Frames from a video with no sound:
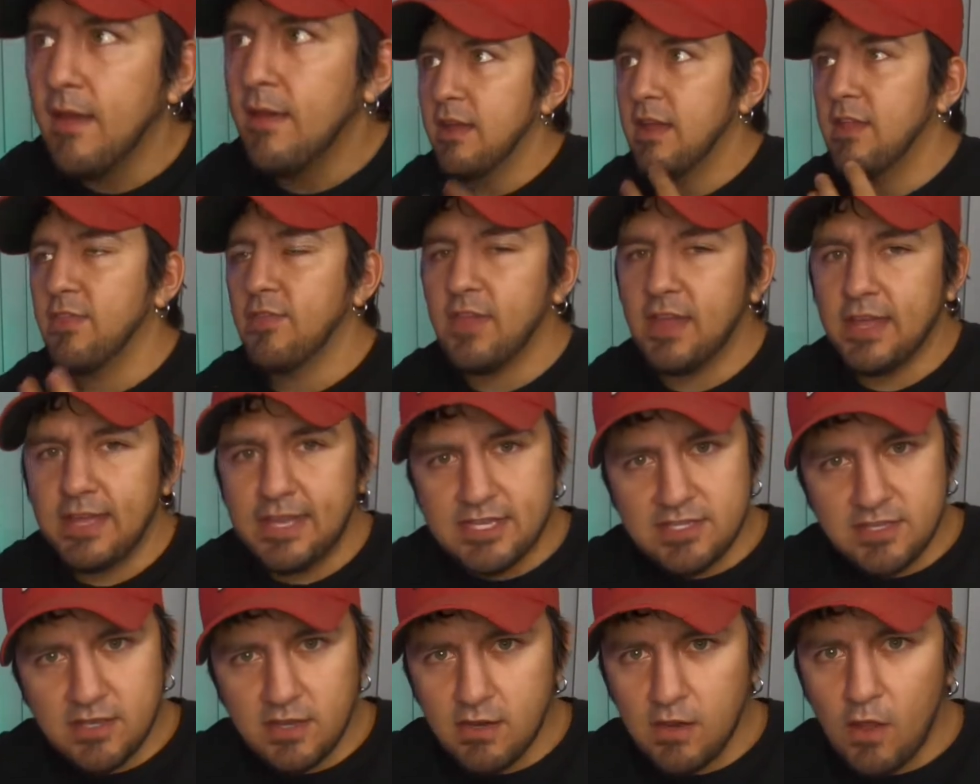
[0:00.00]
and think
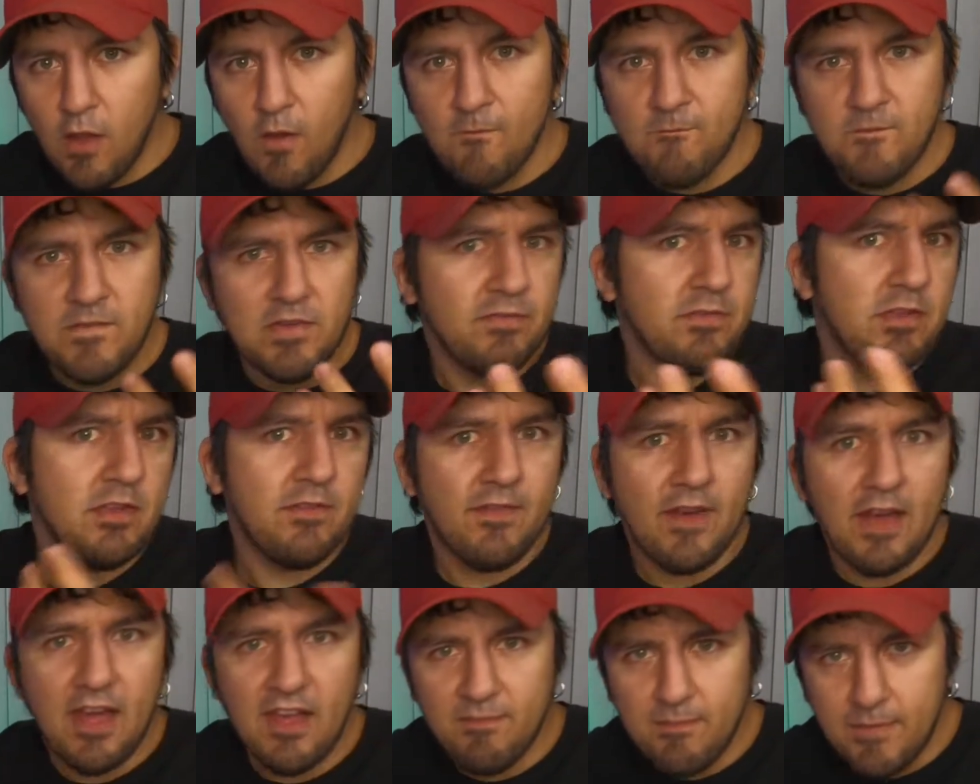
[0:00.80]
he's going to go
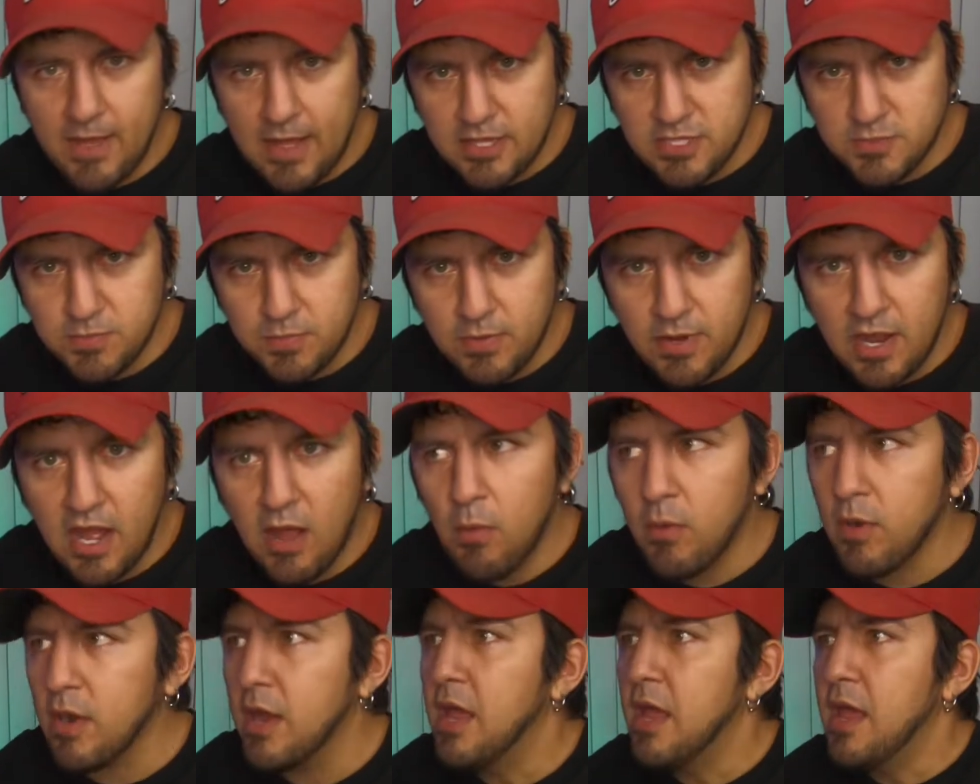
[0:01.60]
55 miles per
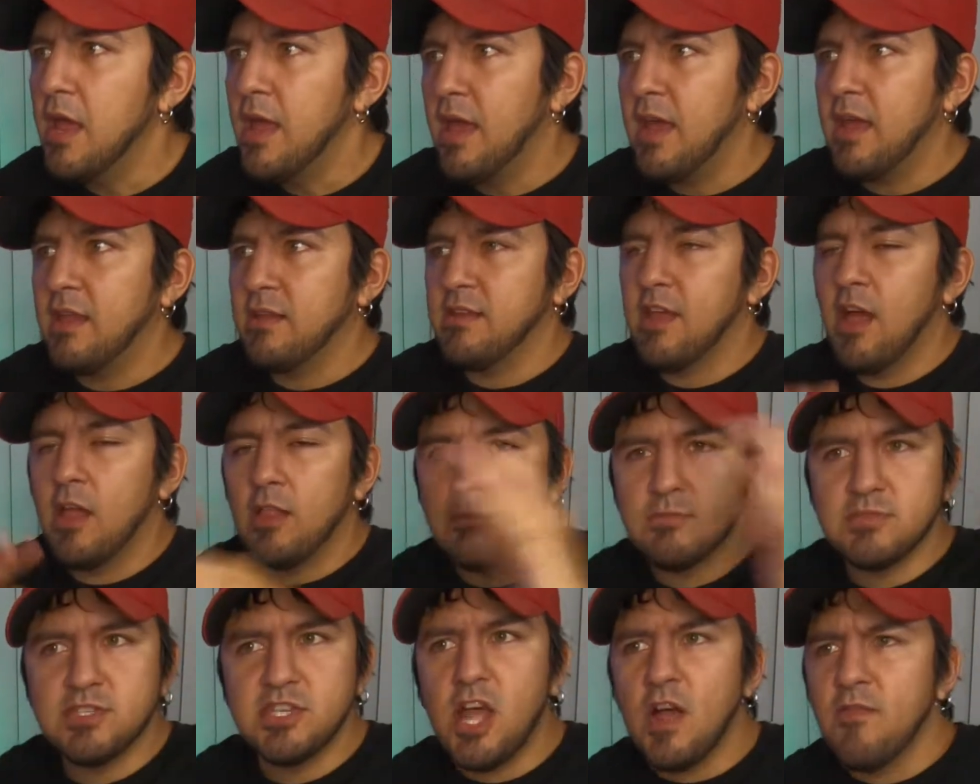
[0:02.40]
hour and tell
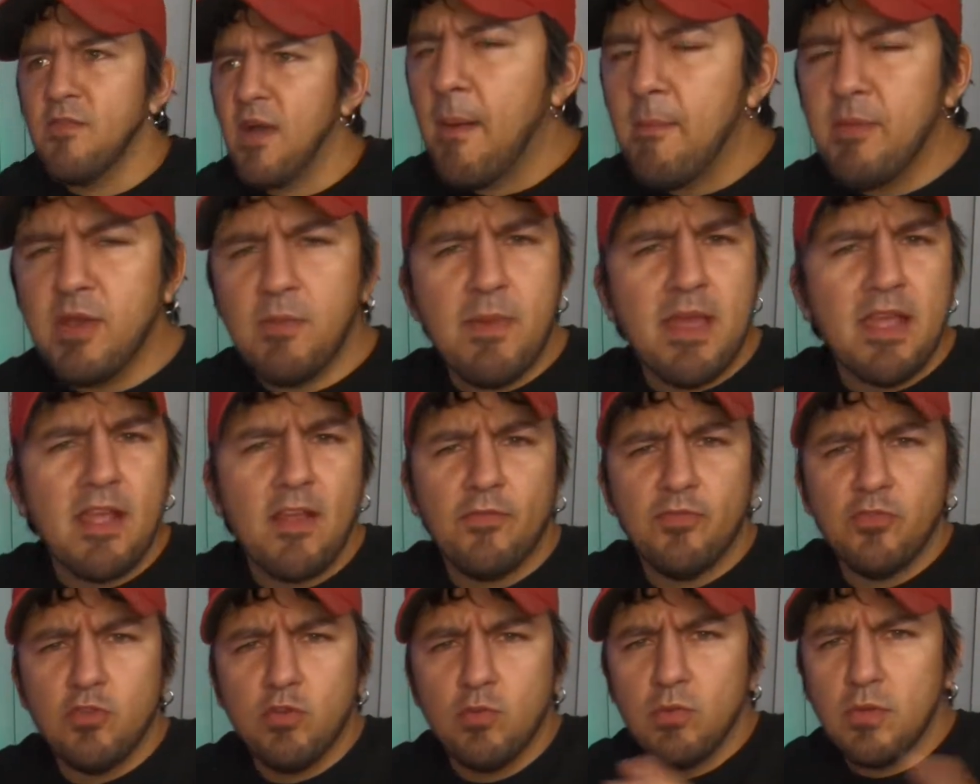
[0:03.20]
himself, I'm going to make
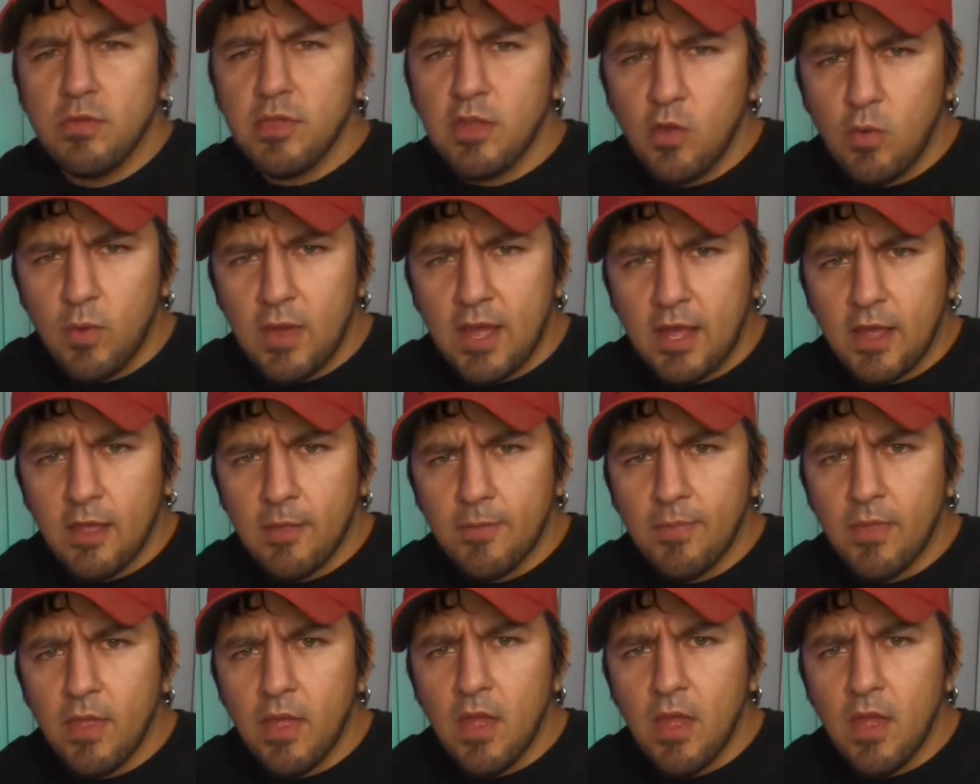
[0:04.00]
it through really quick.